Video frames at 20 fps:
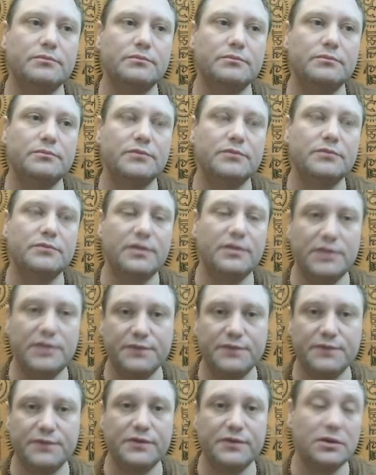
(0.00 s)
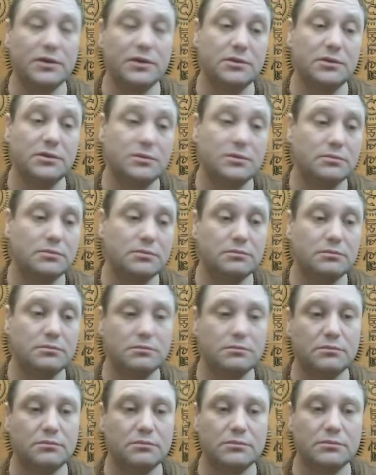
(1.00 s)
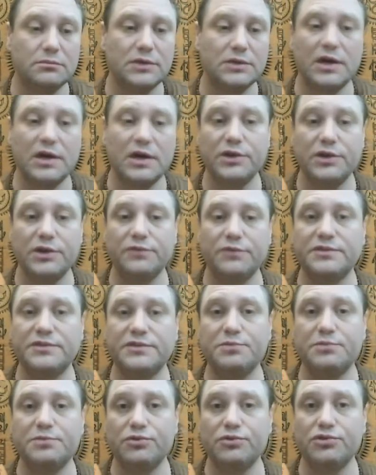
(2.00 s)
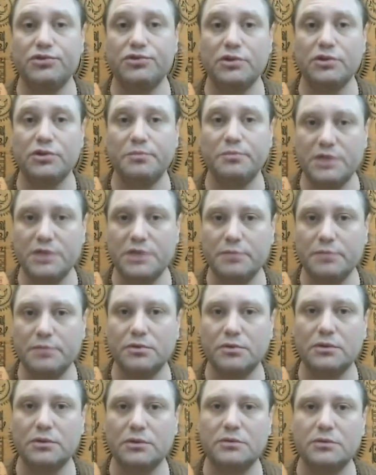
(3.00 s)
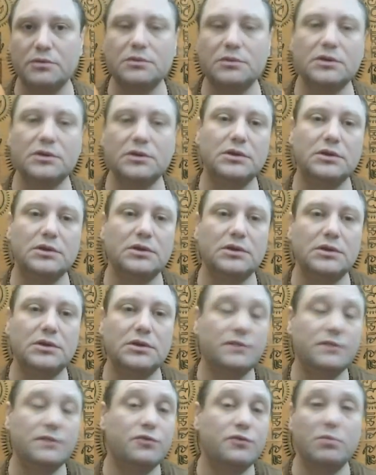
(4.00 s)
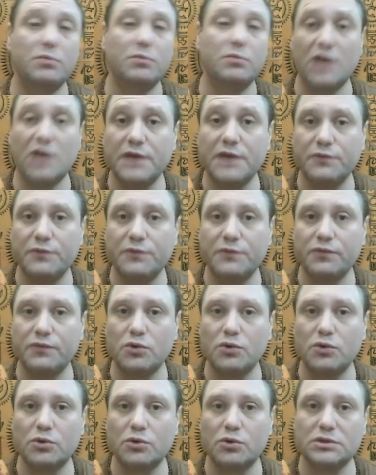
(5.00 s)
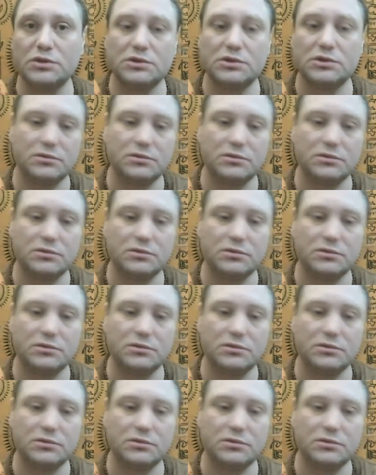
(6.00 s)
with different kind of spiritual people, and from life, of course.